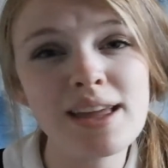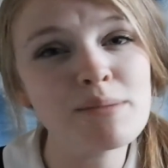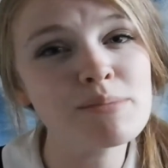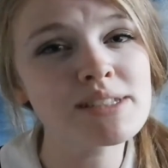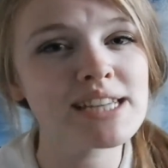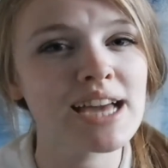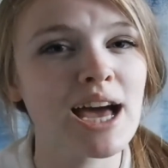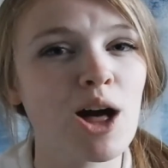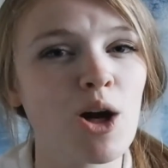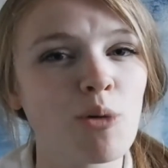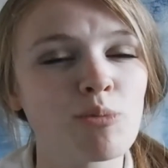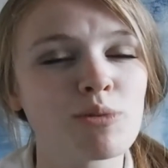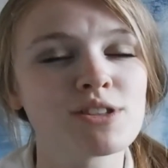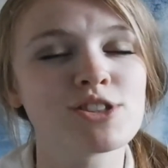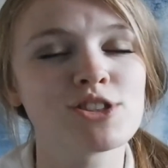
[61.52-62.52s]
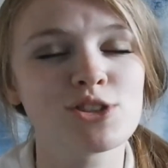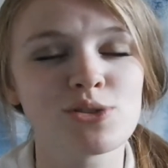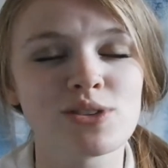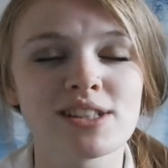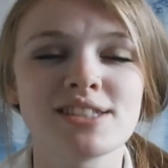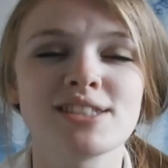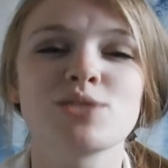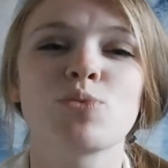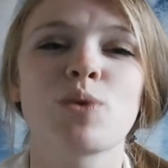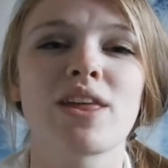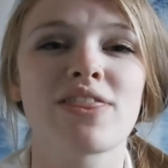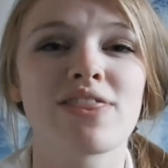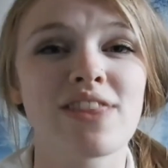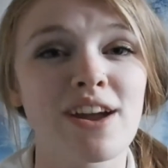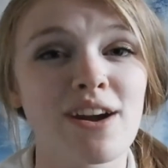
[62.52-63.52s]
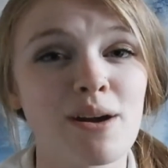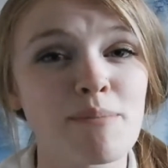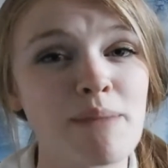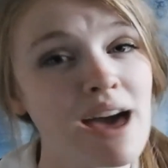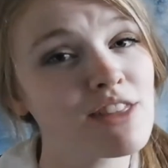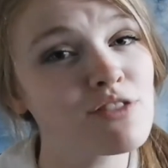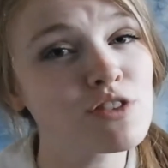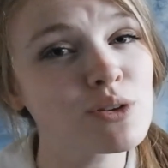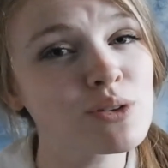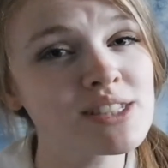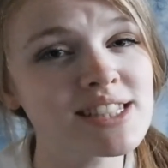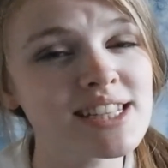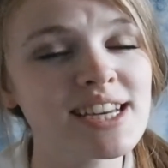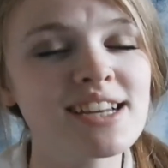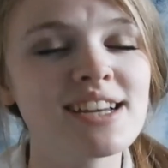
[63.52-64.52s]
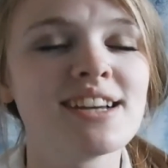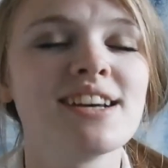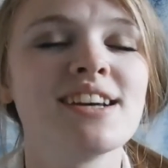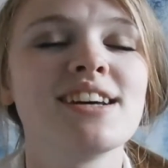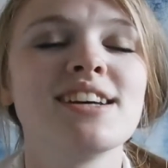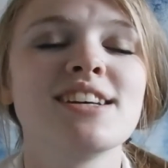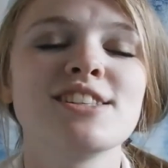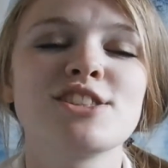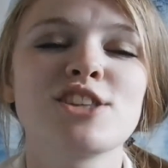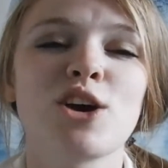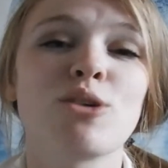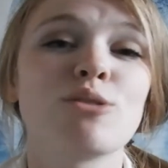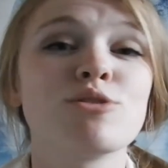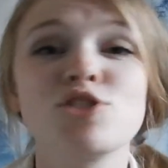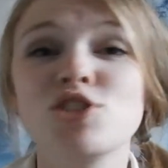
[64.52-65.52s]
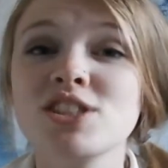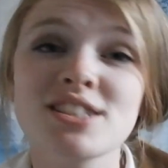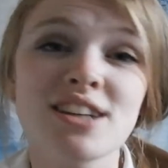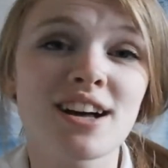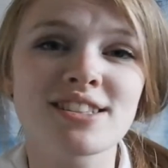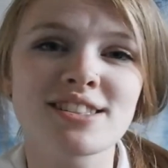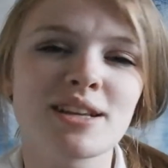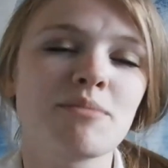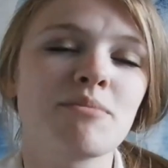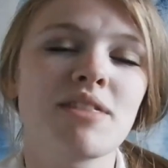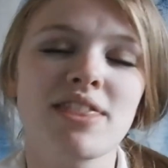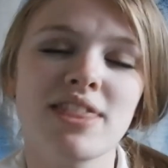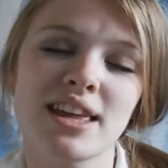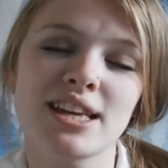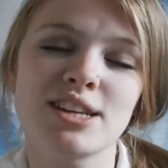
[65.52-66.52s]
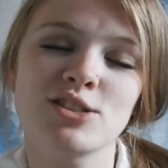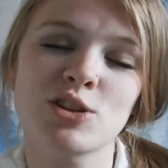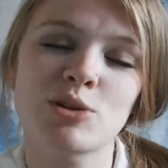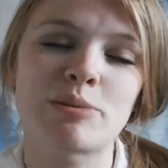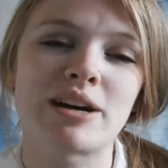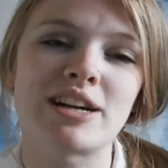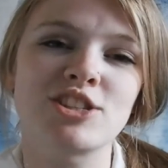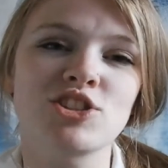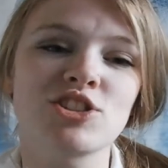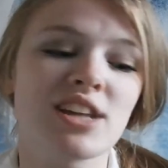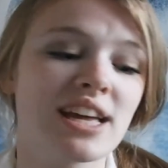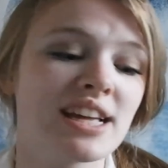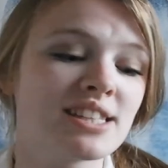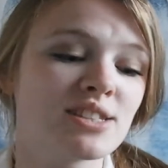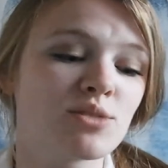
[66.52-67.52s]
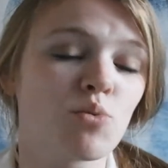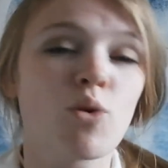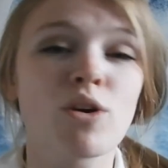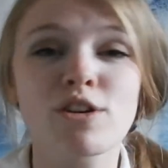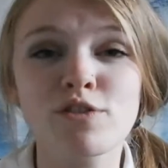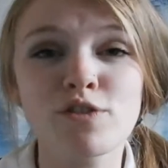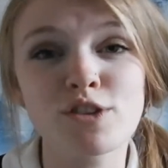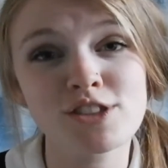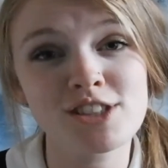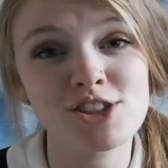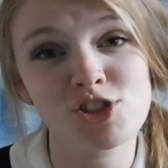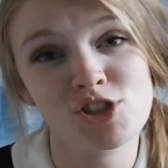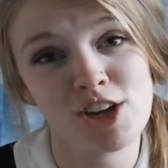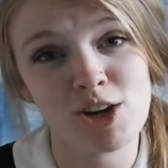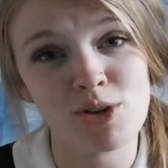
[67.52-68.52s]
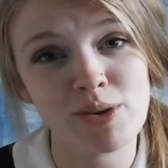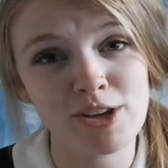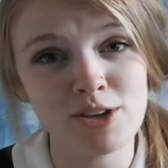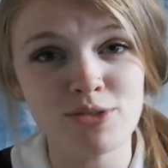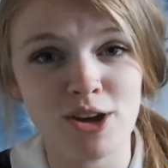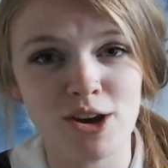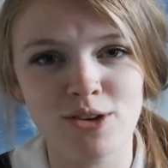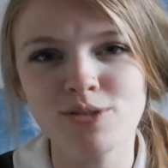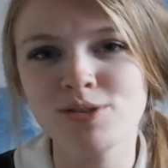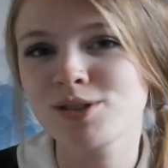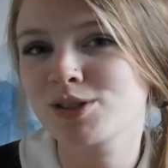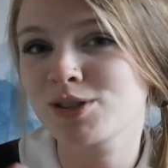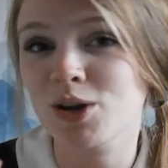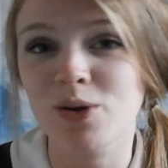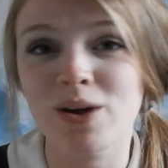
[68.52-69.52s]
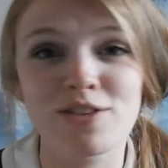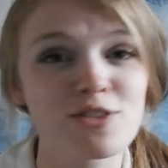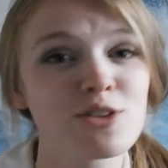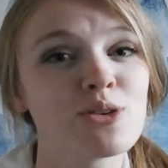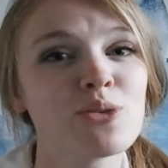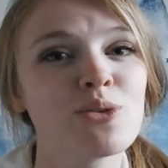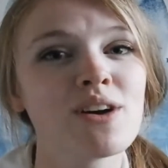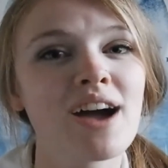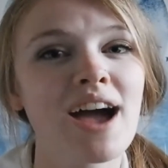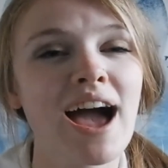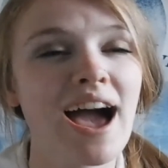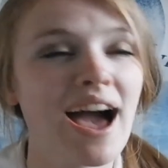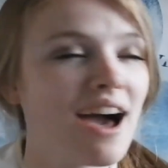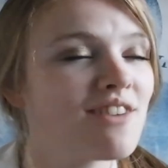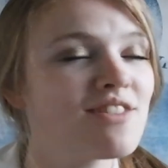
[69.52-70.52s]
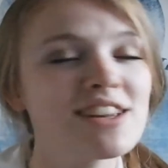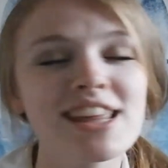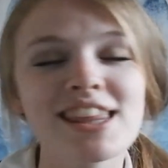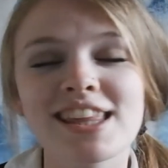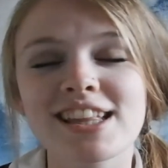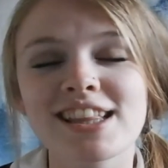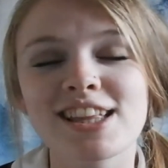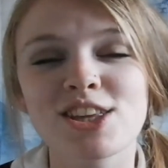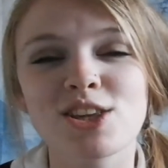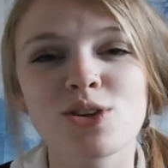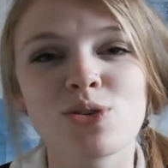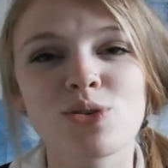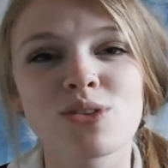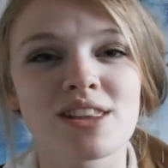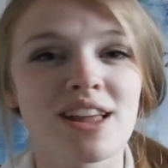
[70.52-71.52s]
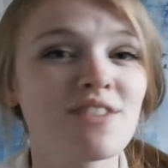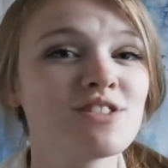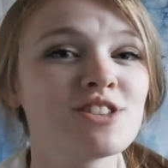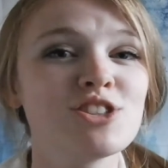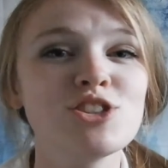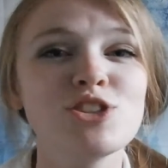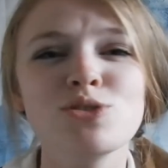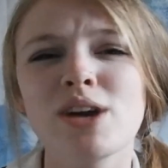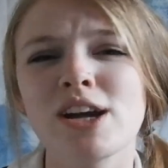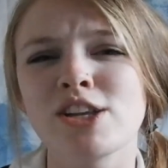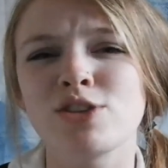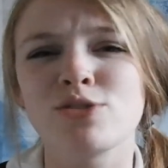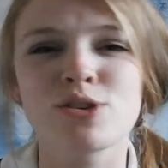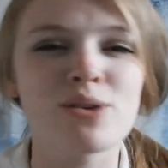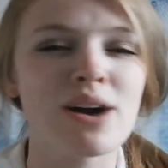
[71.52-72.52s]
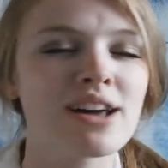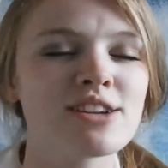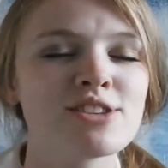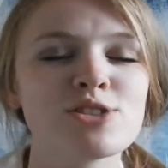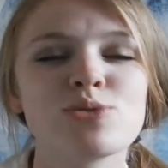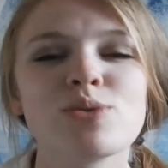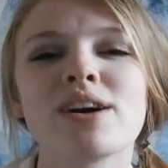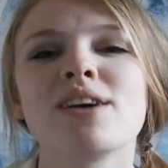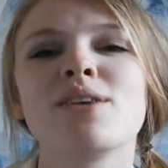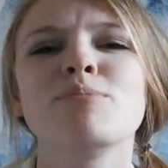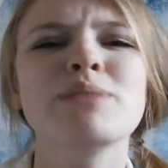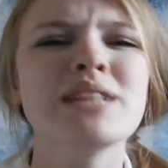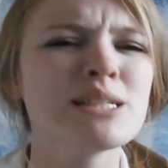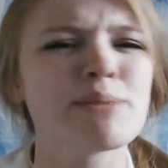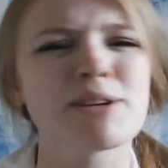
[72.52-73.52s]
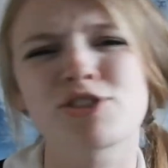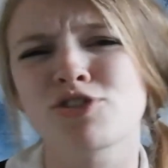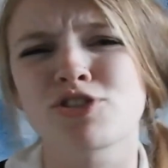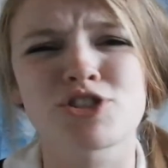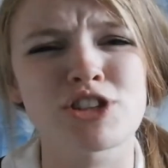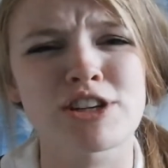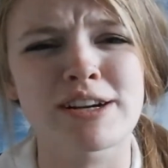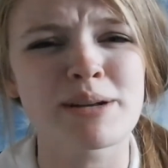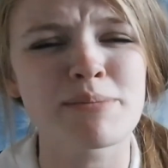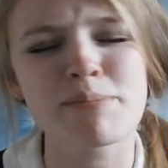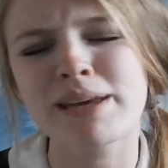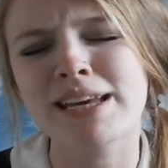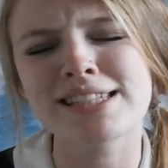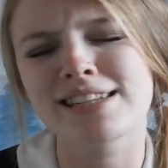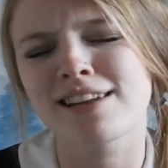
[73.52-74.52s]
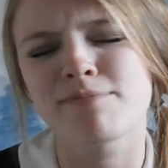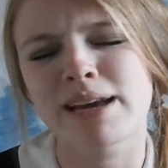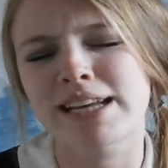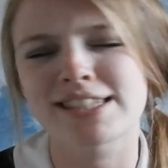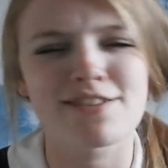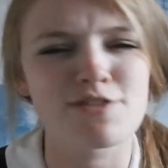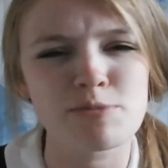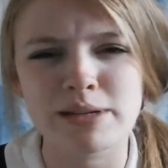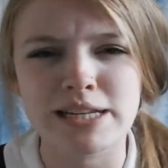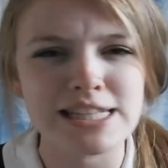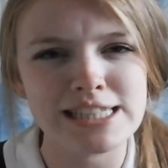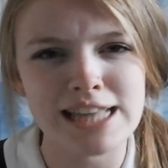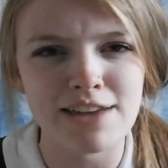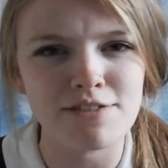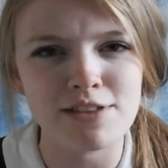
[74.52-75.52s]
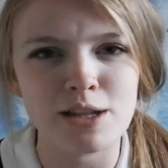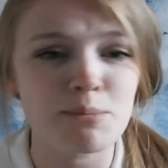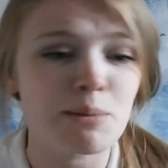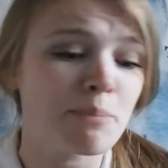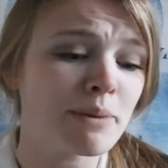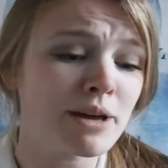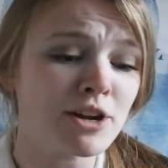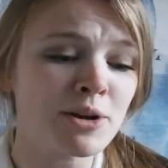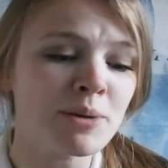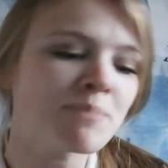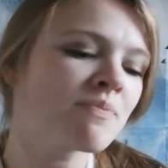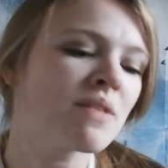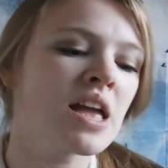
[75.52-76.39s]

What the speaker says: them to help students with their math fluency. So she's awesome. Thank you so much. It's wonderful to share what you know. So if you have anything that you love to do and you know how to do well, please make sure to share it because it makes everybody's life a little bit better.